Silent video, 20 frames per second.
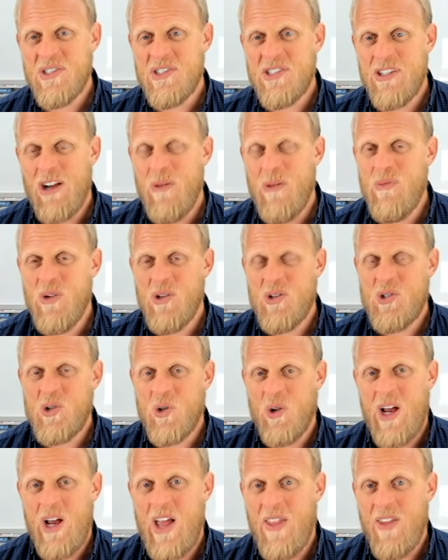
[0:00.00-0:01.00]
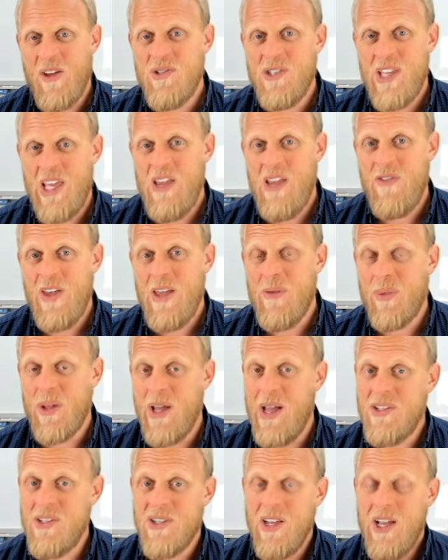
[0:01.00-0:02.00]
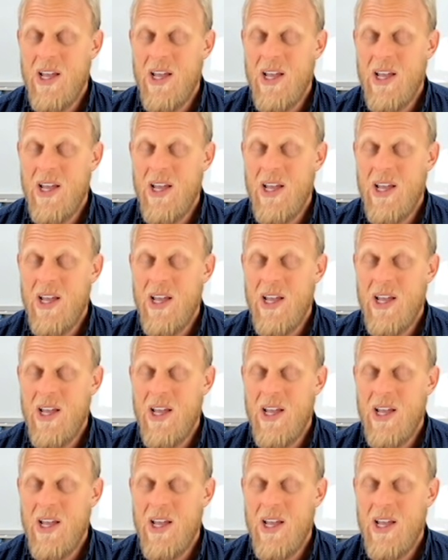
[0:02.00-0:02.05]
So I'm not sure how those EV plans